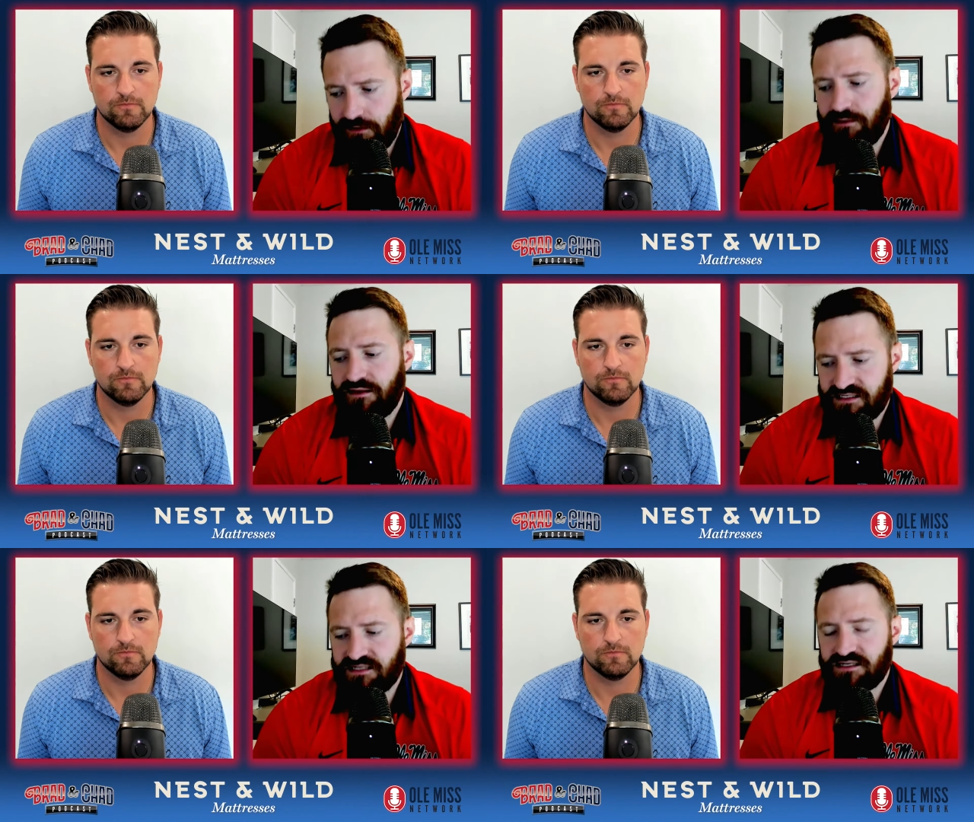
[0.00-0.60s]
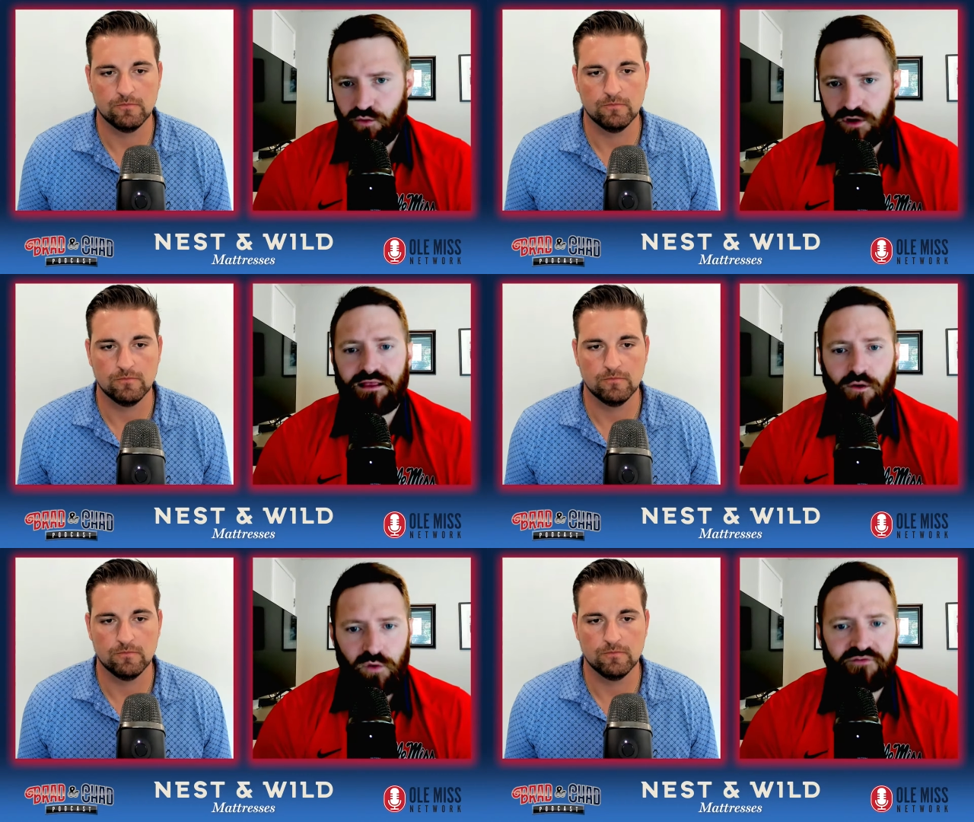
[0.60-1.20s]
Speaker 1: this is a week
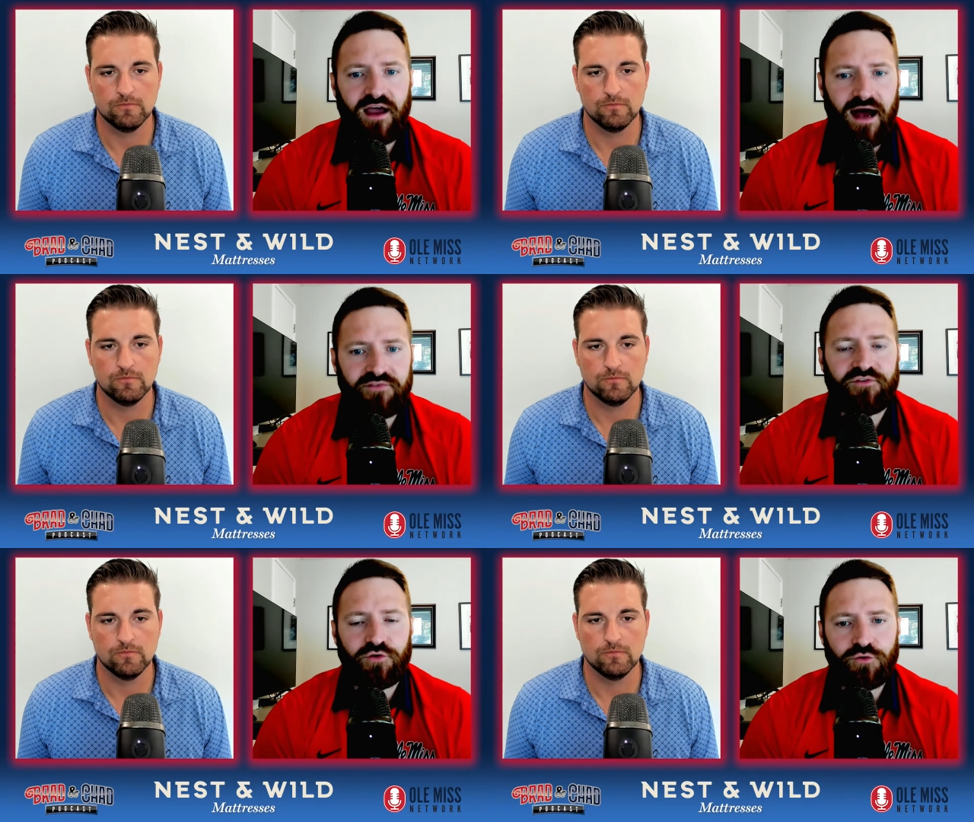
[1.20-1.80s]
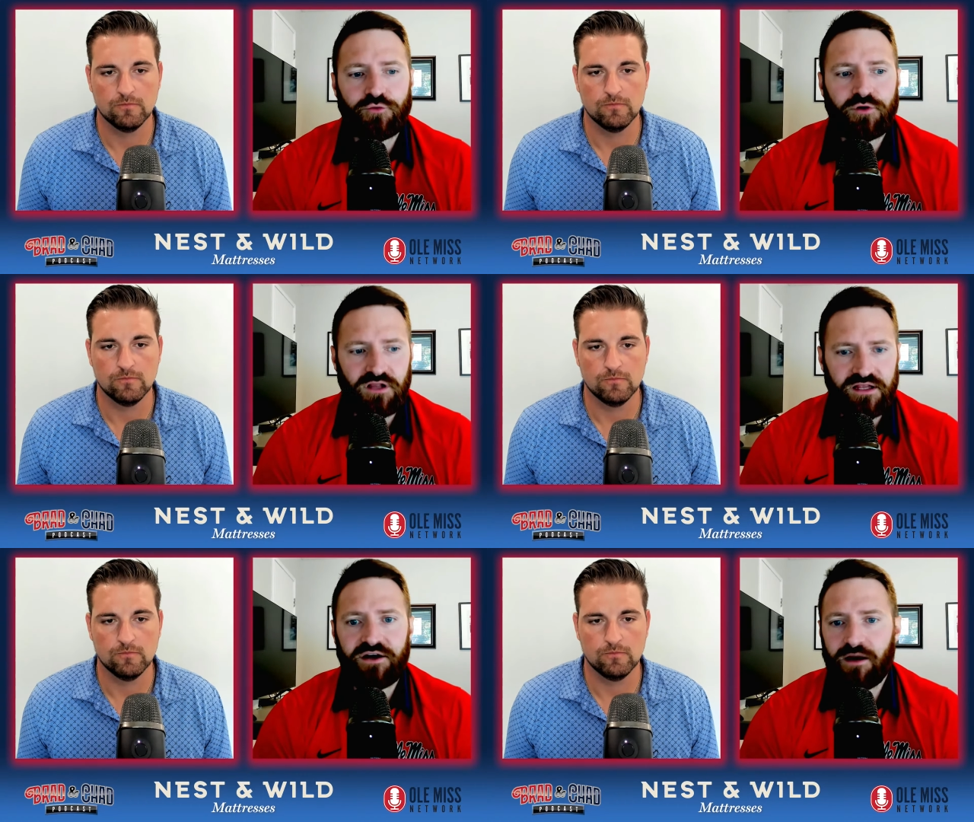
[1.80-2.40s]
that we've got to
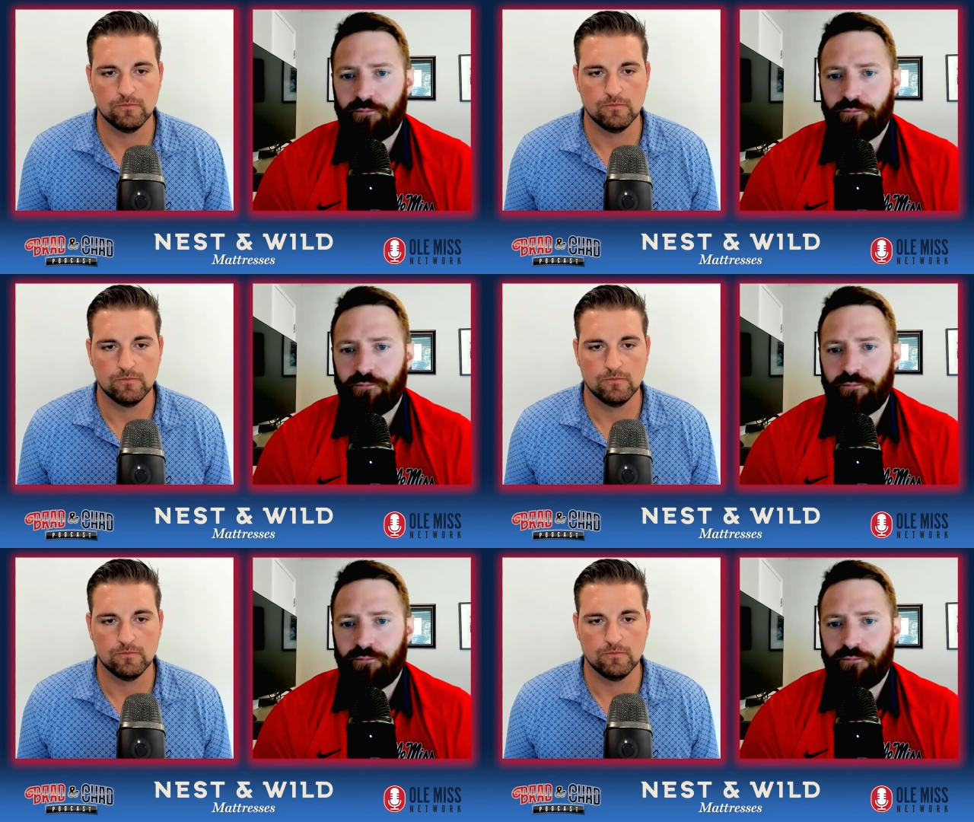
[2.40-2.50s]
clean it